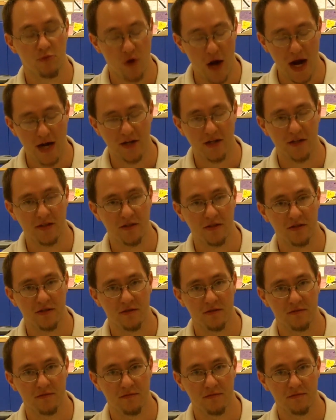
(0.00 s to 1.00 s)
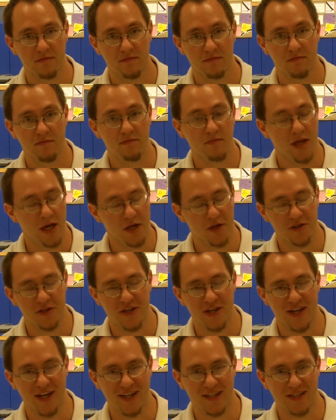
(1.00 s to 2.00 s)
Practice, and I'll
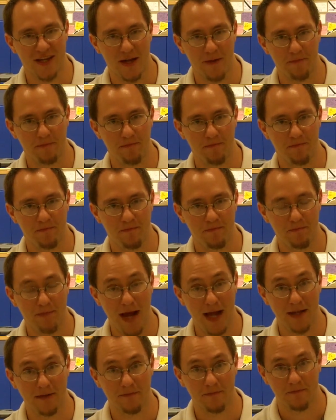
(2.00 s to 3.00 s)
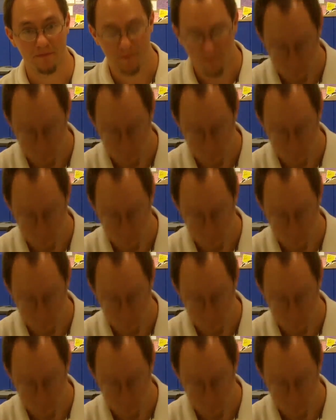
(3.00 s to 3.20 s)
see you next time. Bye.